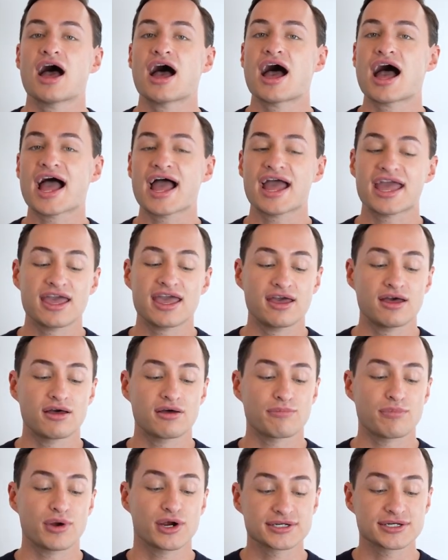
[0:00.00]
I
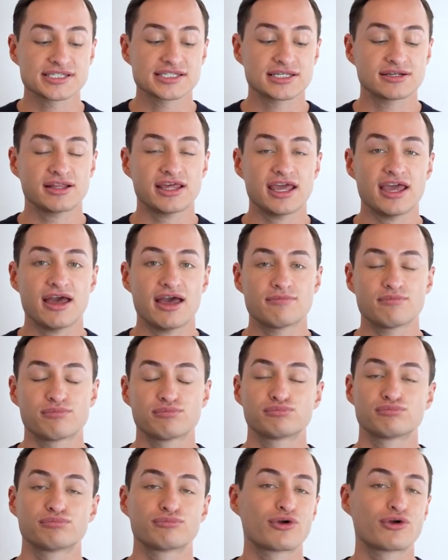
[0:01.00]
personally am
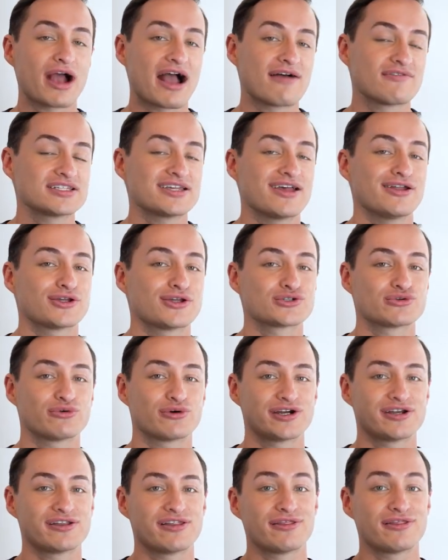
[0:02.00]
gravitating
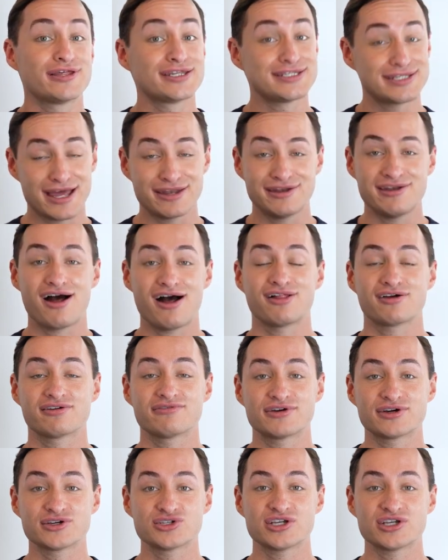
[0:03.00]
toward the $10
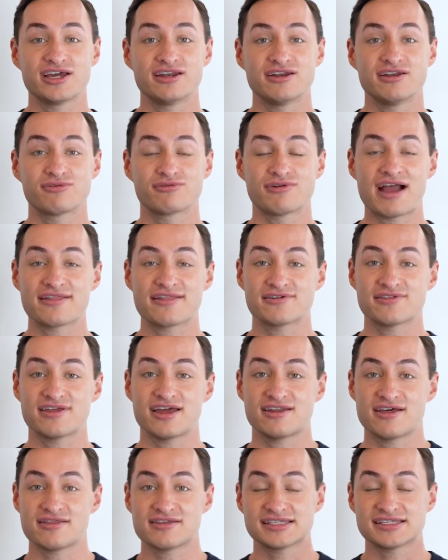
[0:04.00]
version rather
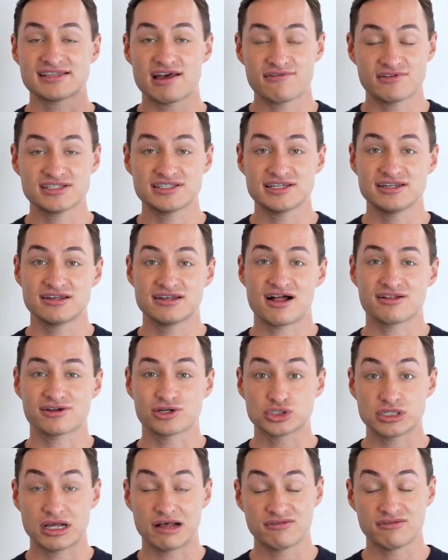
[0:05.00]
than the
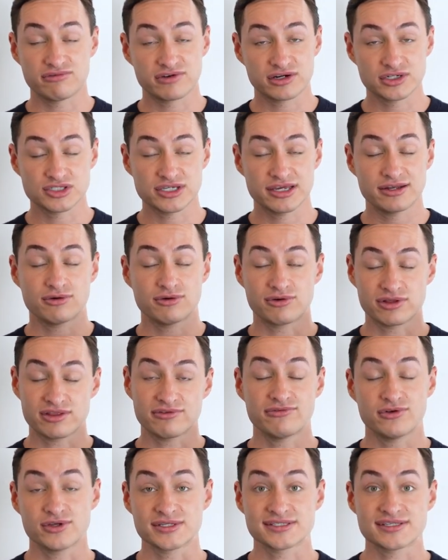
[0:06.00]
$17 travel version or the
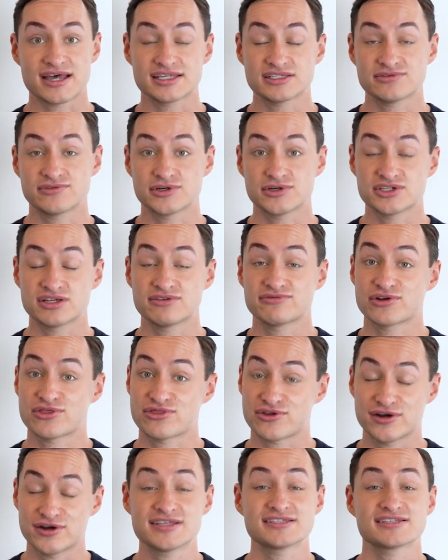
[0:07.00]
full size version for
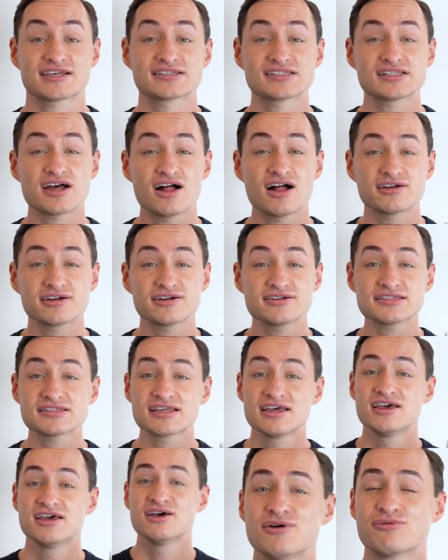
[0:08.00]
$36,
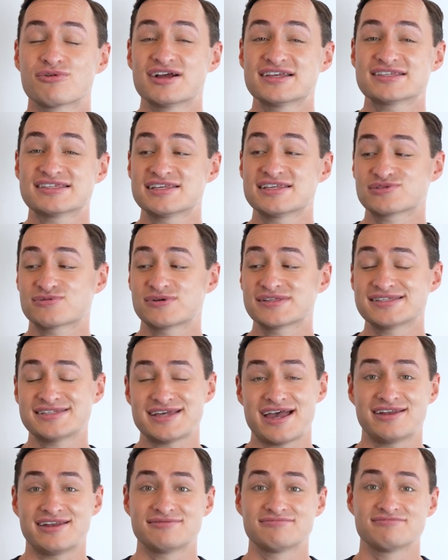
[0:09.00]
whereas this one's
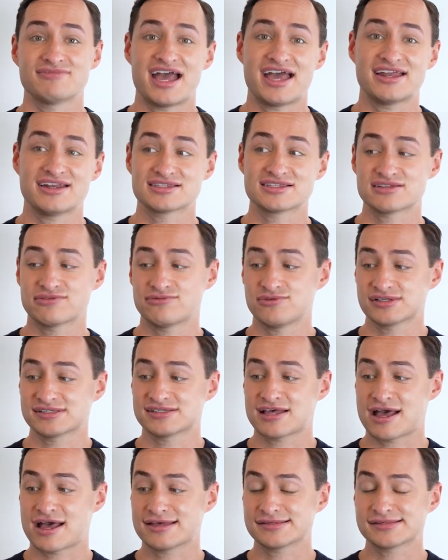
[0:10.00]
$10 and it's the full
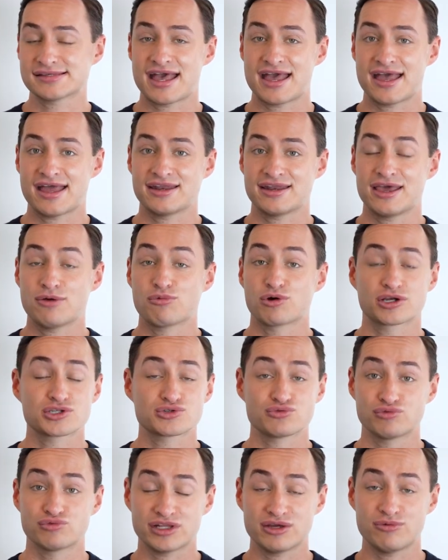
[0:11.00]
size and it works
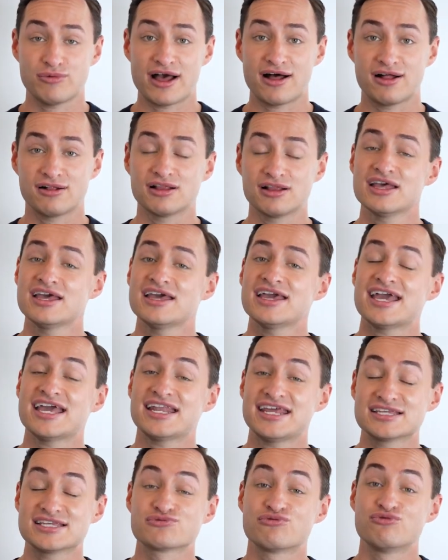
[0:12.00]
really well. It
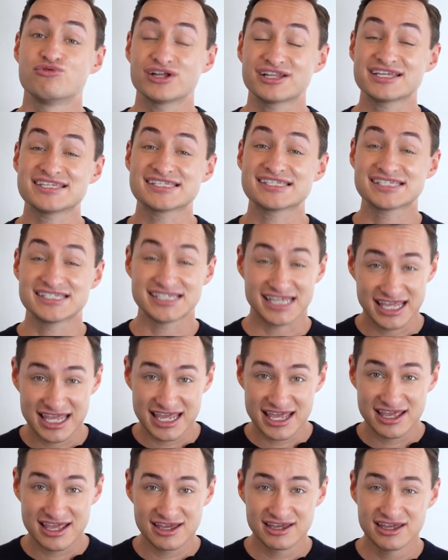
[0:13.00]
is really
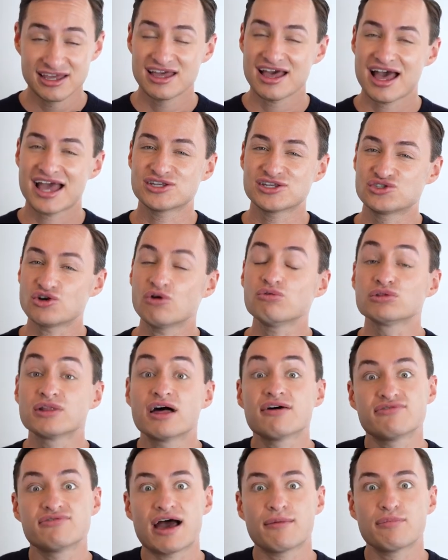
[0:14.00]
sticky. I don't
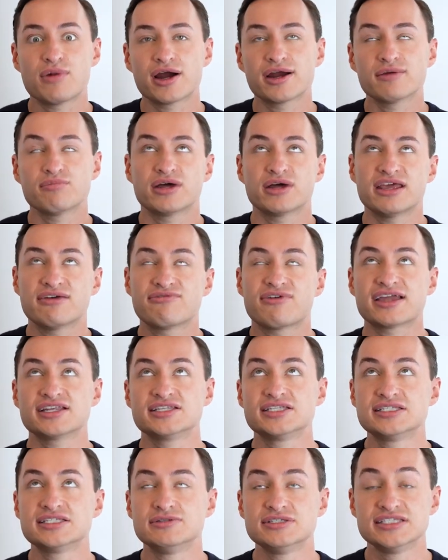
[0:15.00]
love that part, but if I
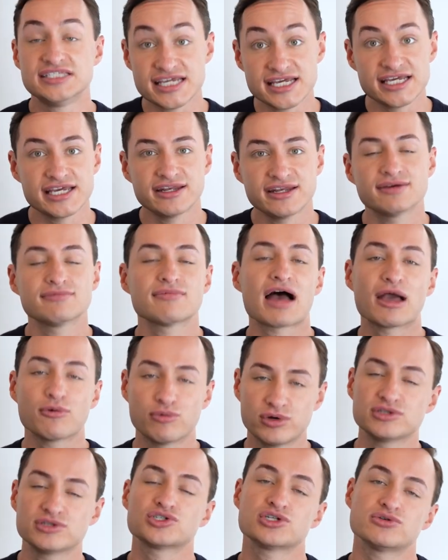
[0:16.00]
did, I
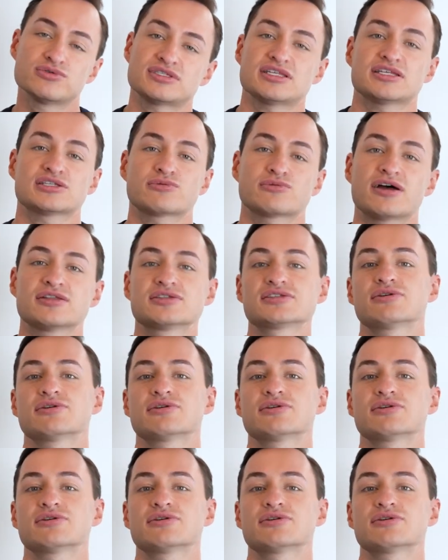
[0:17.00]
would choose this one.